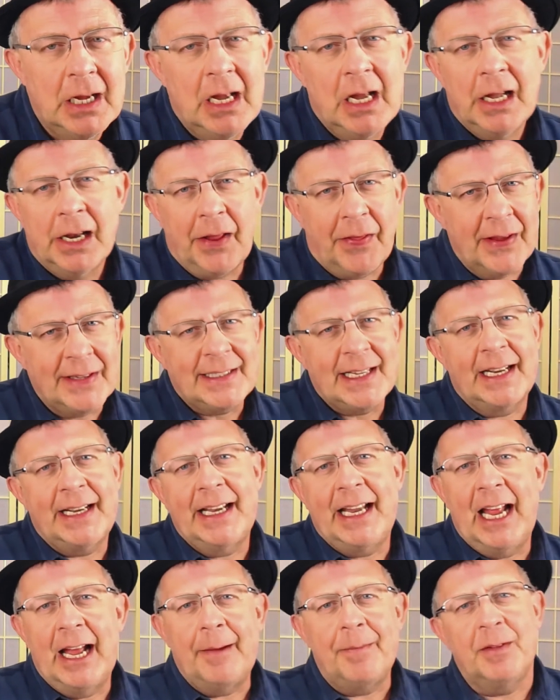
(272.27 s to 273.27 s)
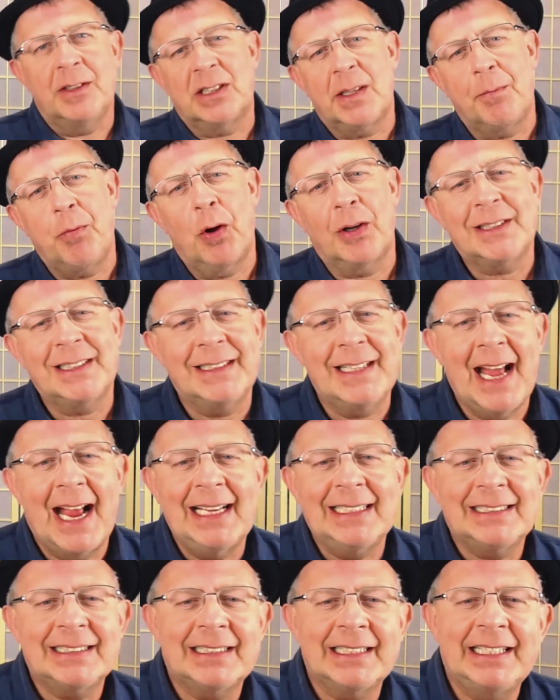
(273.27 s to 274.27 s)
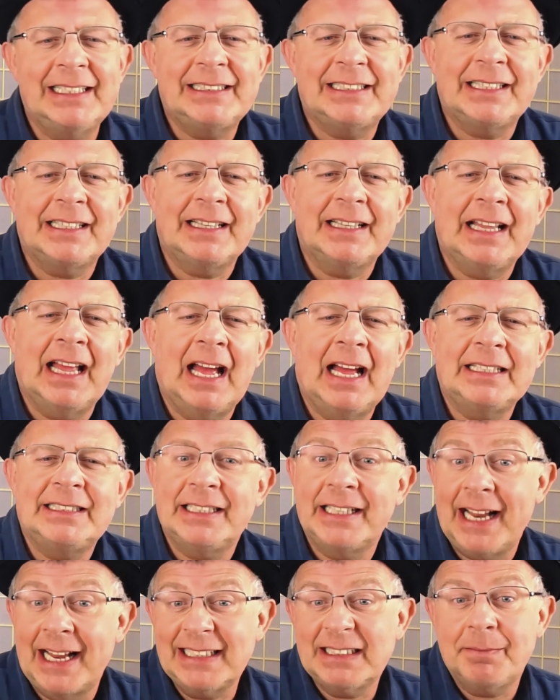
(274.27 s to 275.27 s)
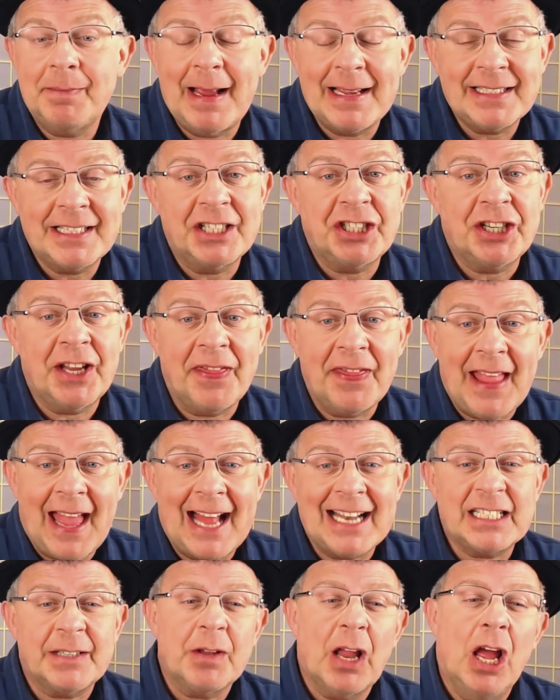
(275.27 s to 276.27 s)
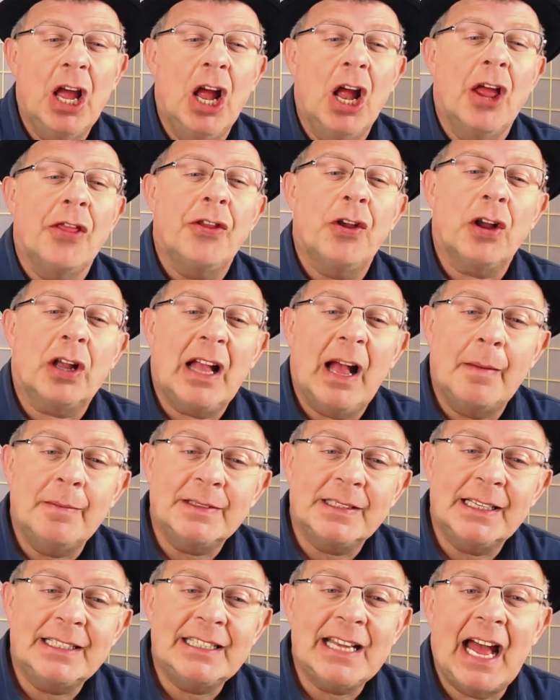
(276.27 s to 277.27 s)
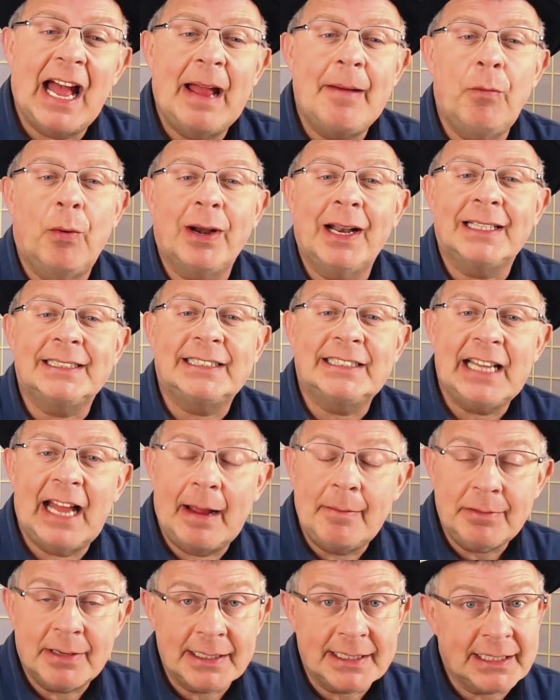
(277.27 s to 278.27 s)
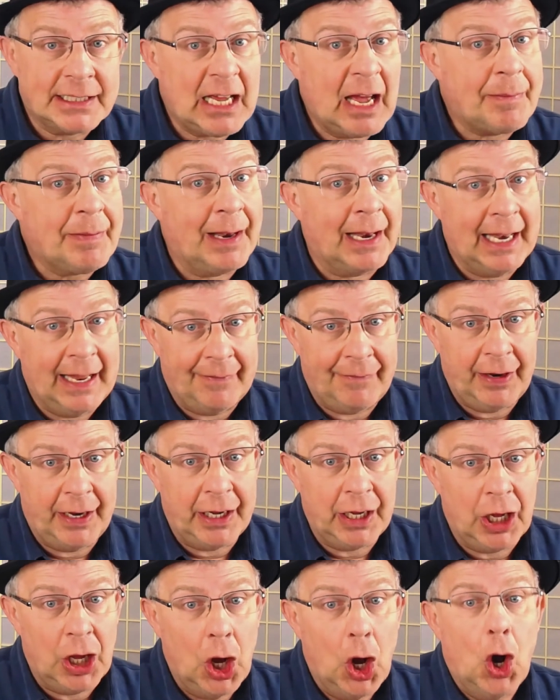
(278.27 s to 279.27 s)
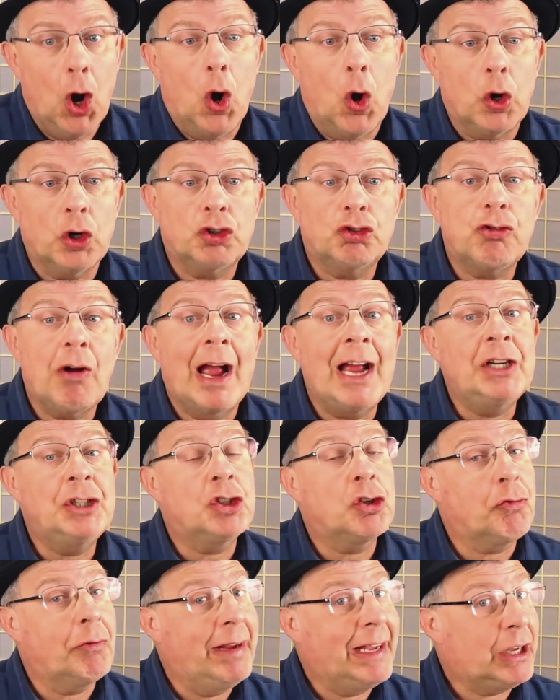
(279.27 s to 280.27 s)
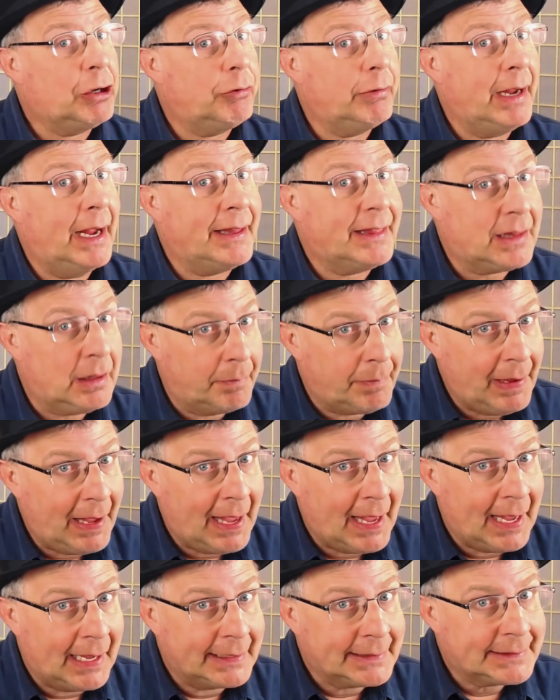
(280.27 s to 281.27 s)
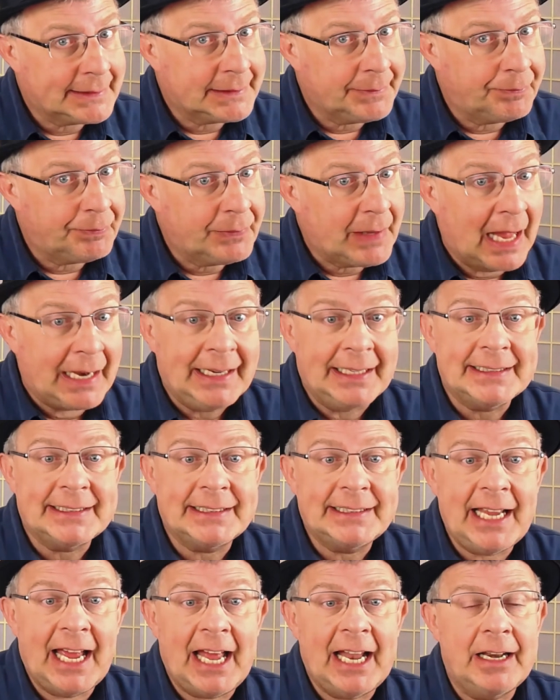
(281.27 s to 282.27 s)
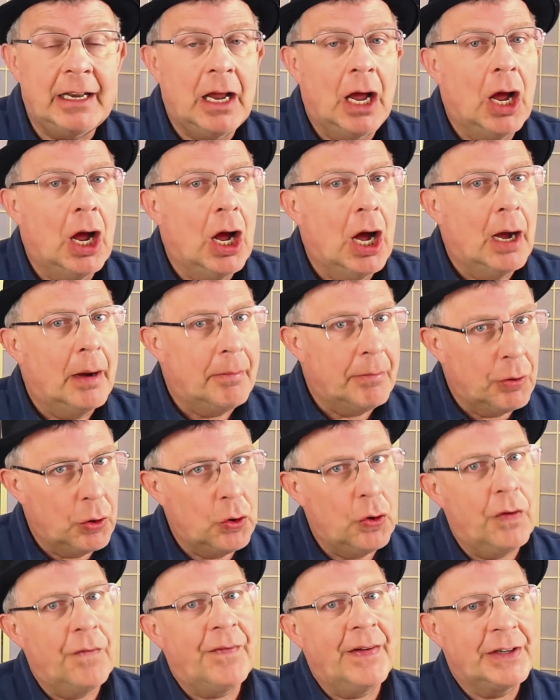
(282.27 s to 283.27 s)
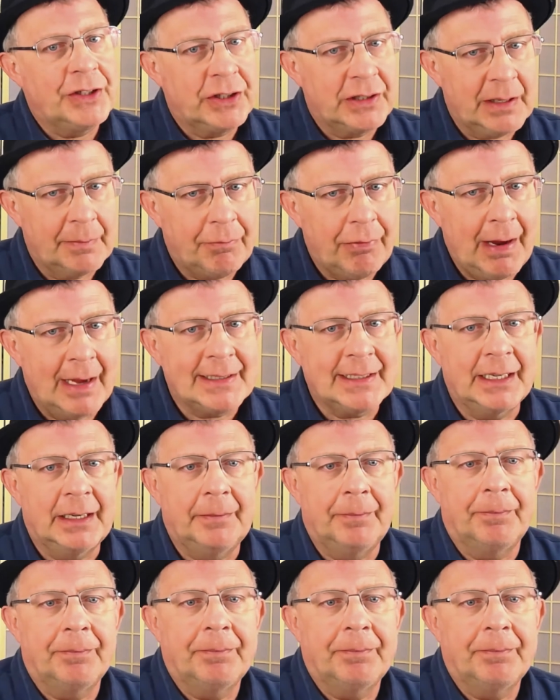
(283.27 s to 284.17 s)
Now, this idea supports nicely today's message in that there comes a time when it's time to stop living or trying to recreate the past, and instead, move into the present.